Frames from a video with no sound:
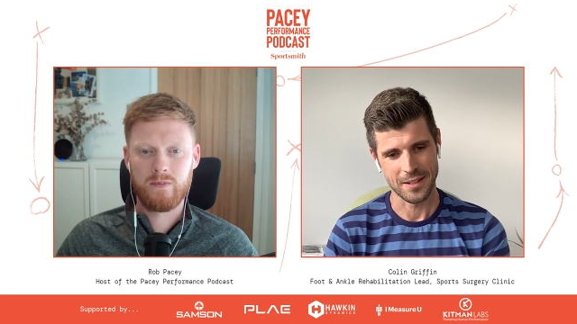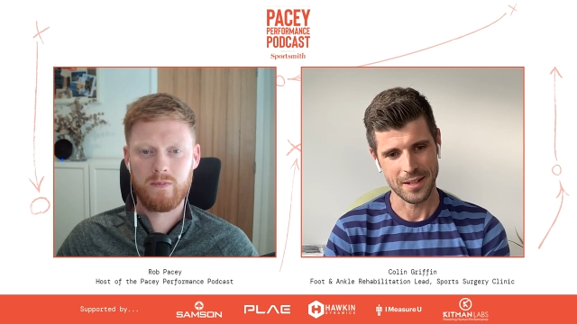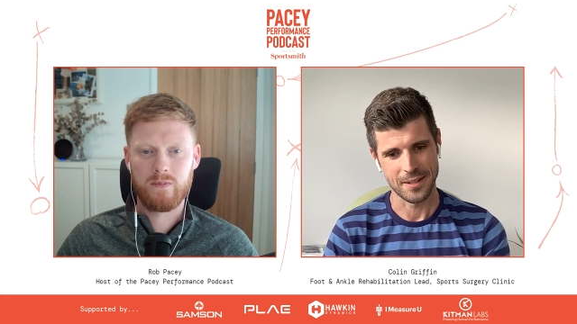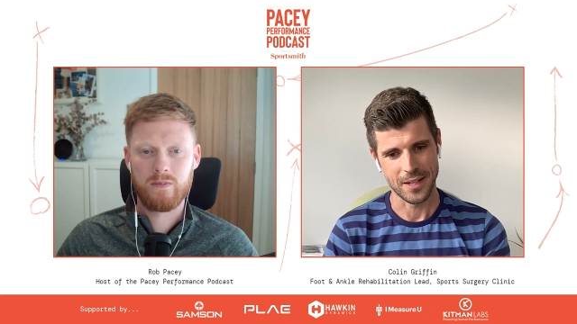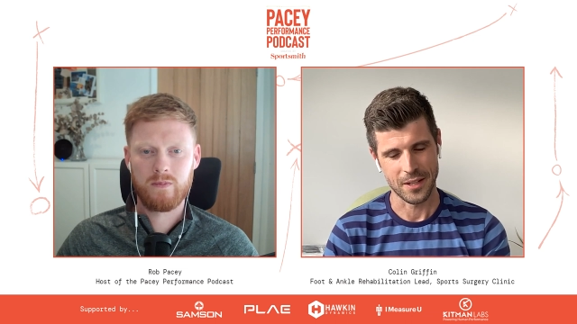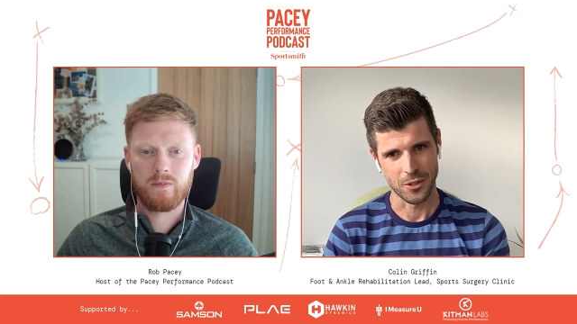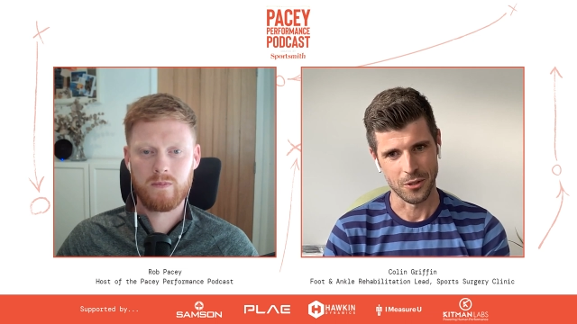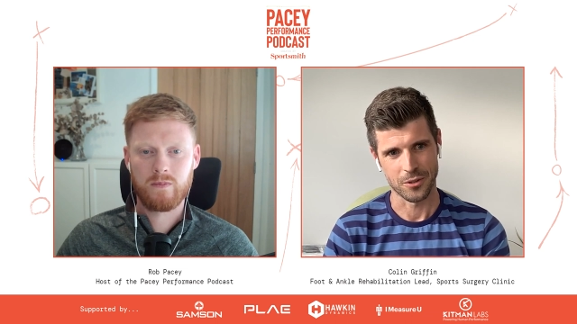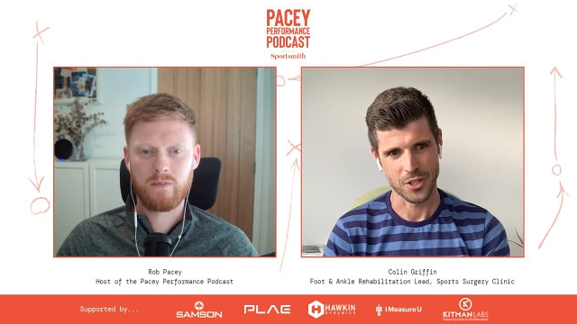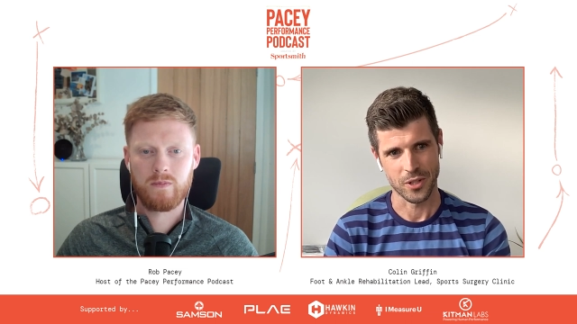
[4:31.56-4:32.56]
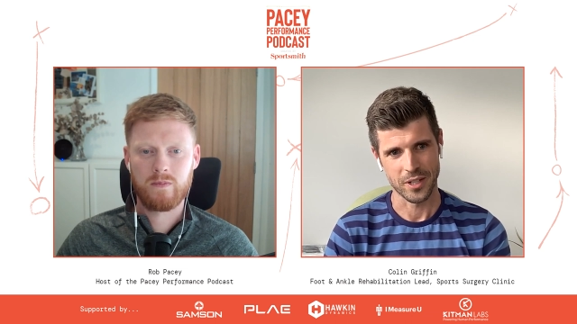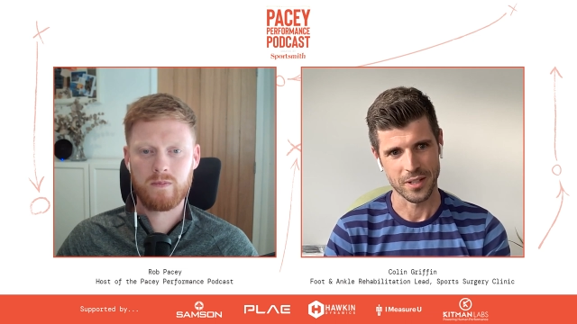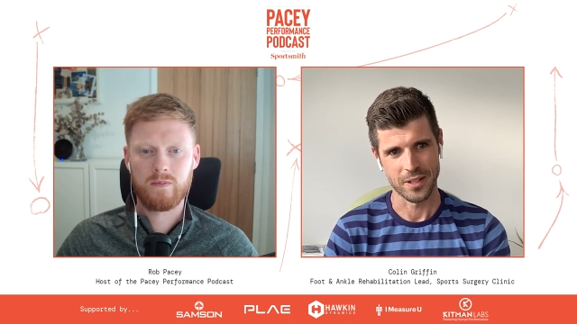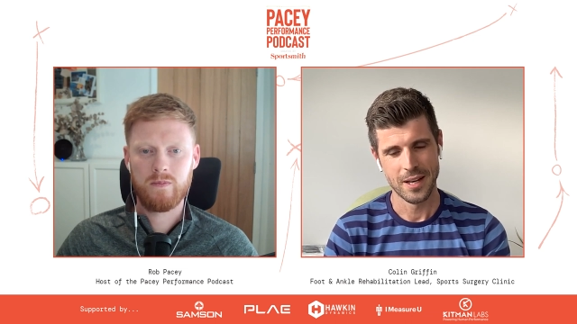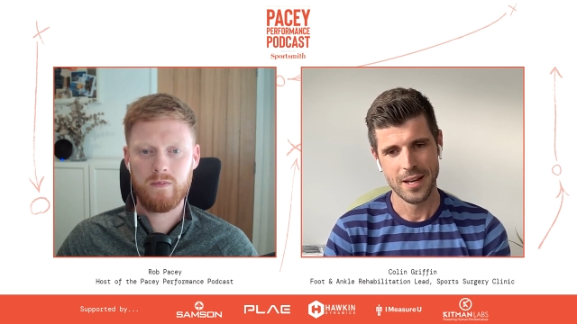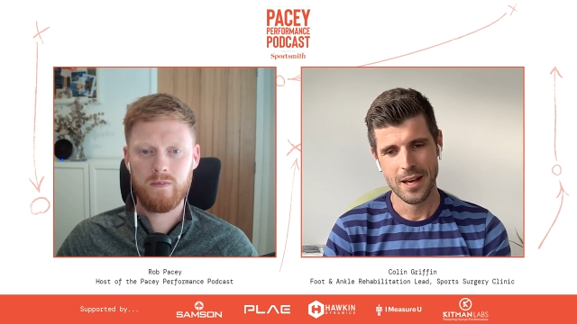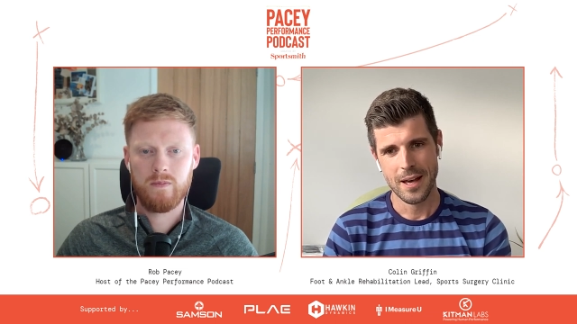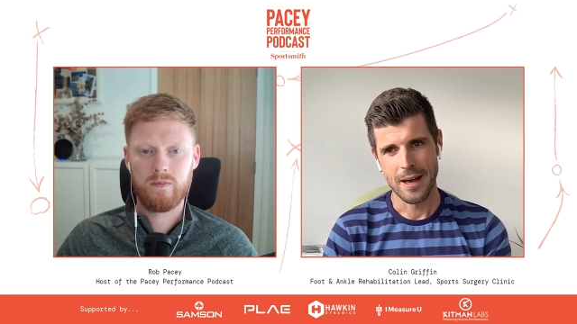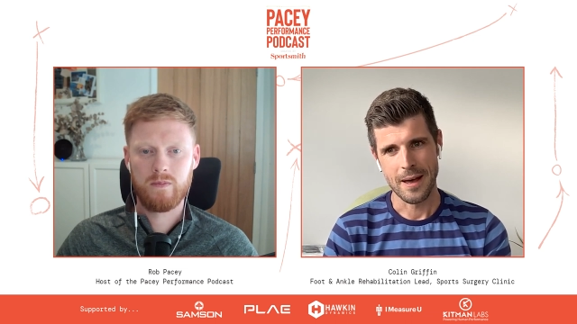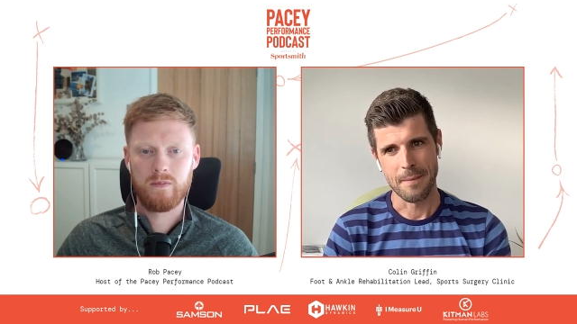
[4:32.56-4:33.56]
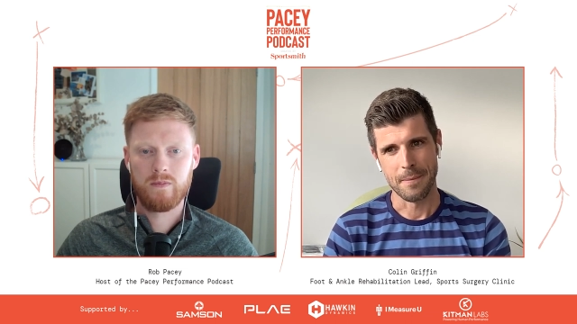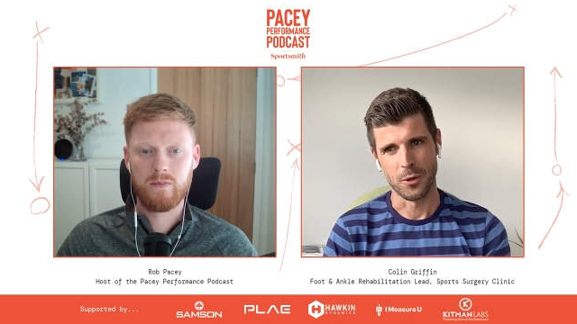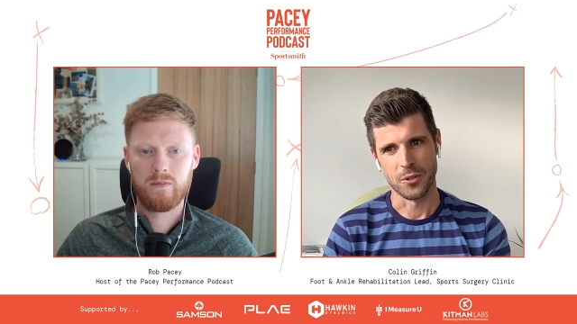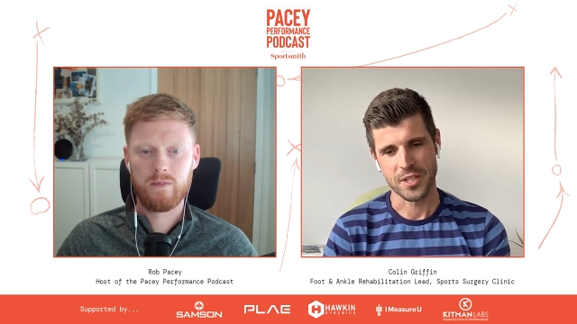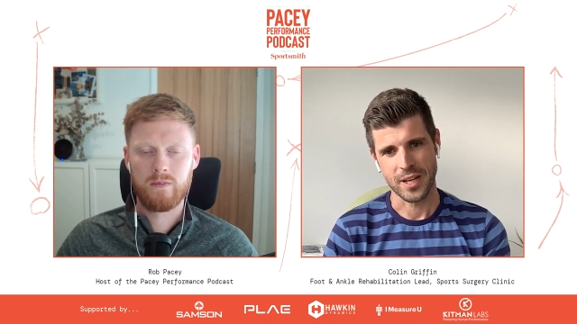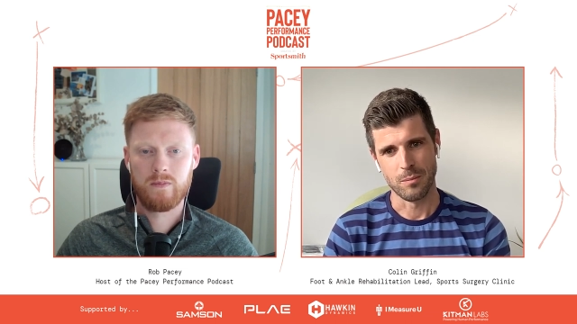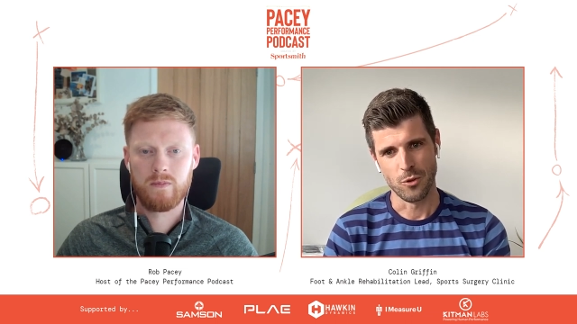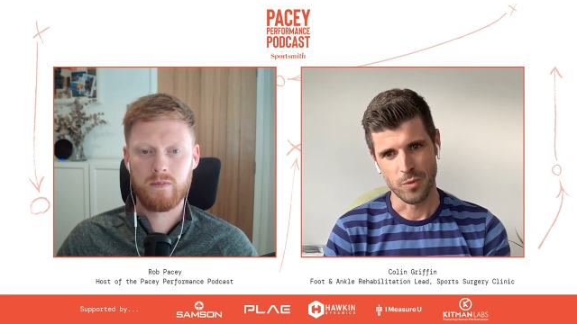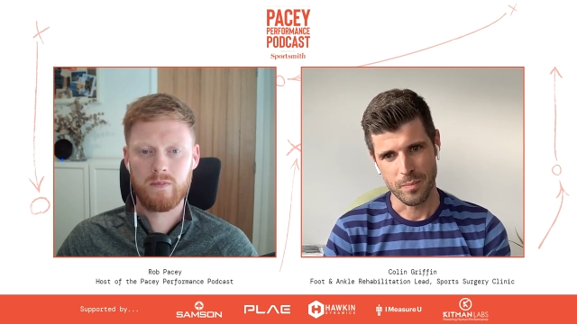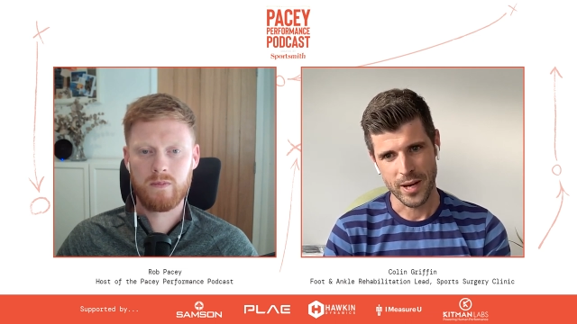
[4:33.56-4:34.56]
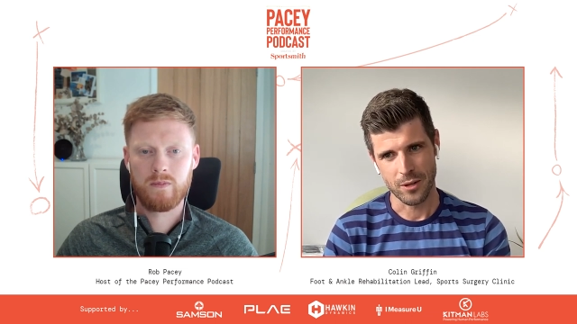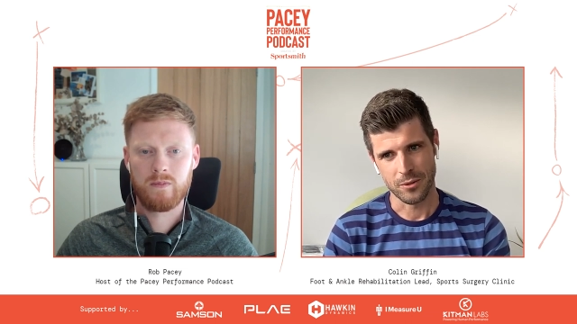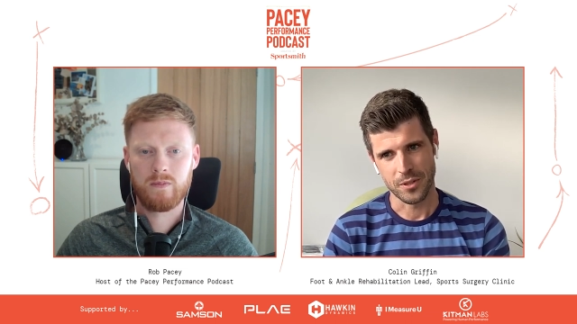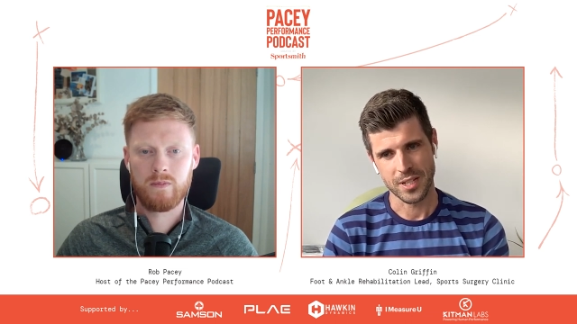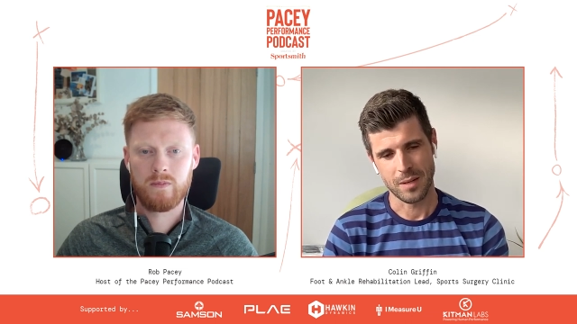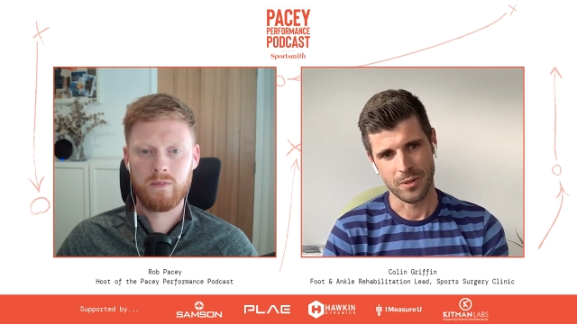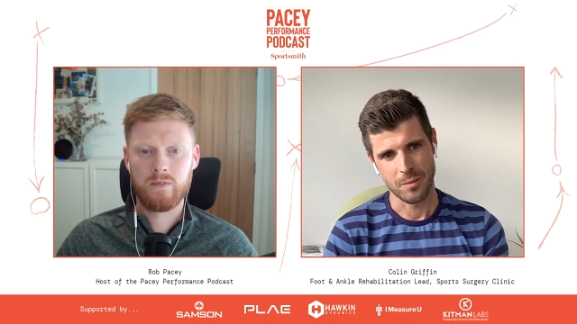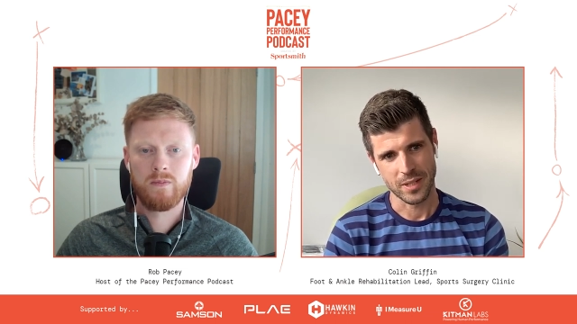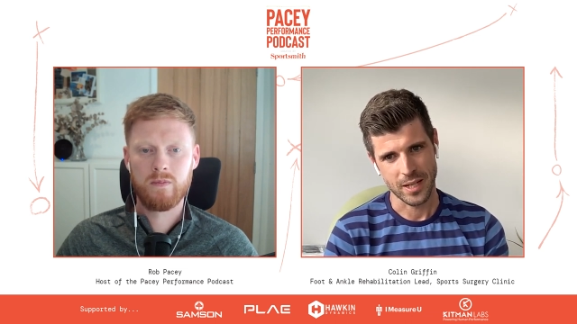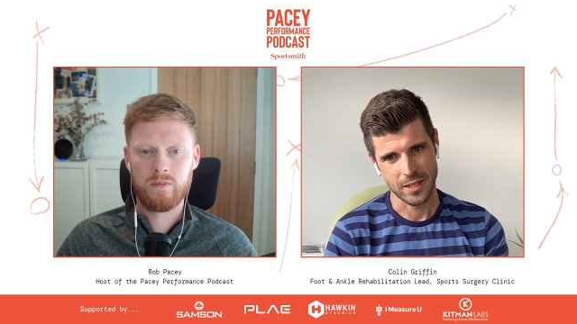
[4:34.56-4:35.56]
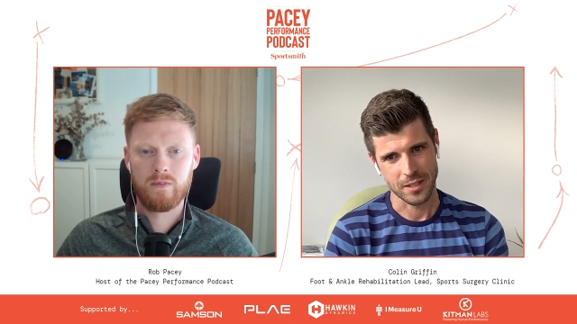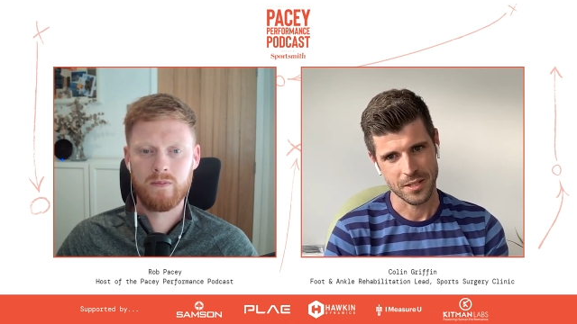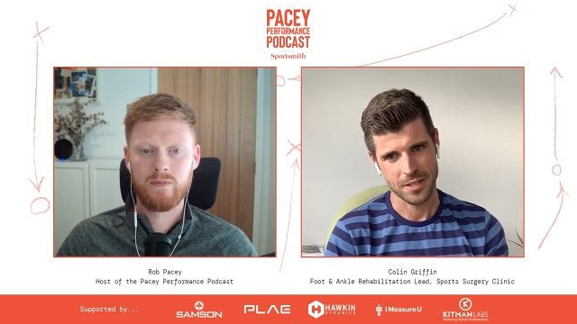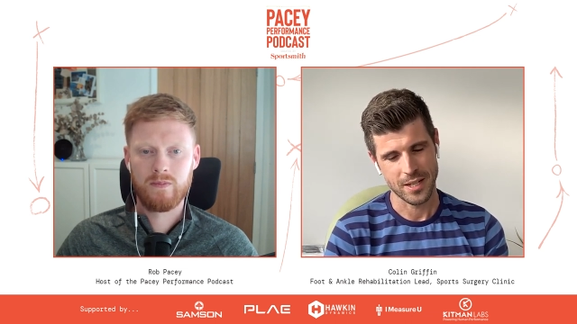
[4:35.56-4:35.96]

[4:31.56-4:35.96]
Speaker 1: and, and, and the hunger to try and um, understand movement better, understand biomechanics,